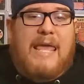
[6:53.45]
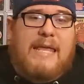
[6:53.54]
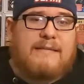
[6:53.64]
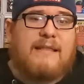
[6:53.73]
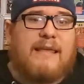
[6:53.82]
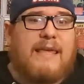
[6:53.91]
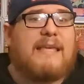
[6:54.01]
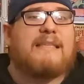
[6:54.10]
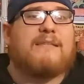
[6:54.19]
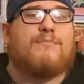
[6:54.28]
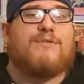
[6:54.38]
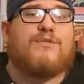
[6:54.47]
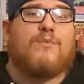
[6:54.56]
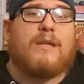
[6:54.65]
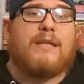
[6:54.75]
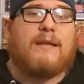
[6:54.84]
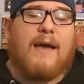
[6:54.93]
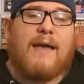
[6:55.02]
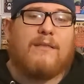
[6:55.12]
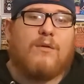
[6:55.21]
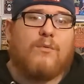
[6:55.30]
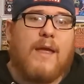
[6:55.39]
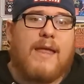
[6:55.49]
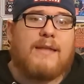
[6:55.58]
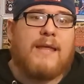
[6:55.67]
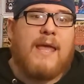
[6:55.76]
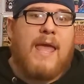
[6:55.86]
is the kiss between Kylo Ren